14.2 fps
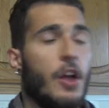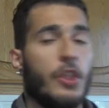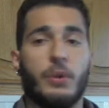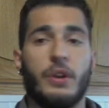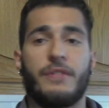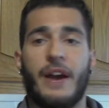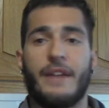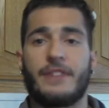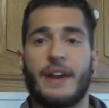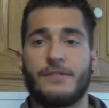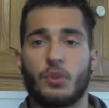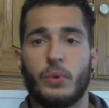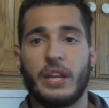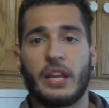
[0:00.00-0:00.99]
3 to 5
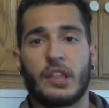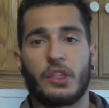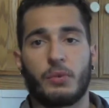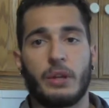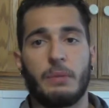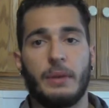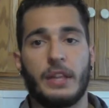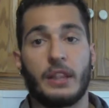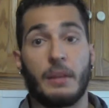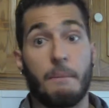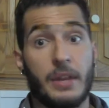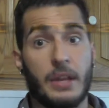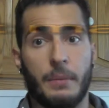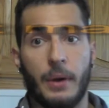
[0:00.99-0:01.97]
times a week, 3 being the
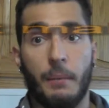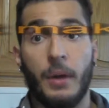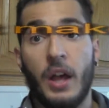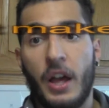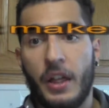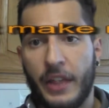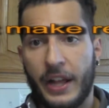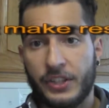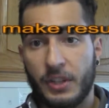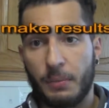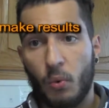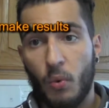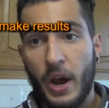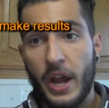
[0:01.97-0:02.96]
minimum. That's
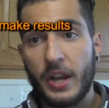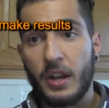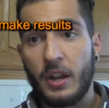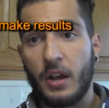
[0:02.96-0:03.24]
number 1.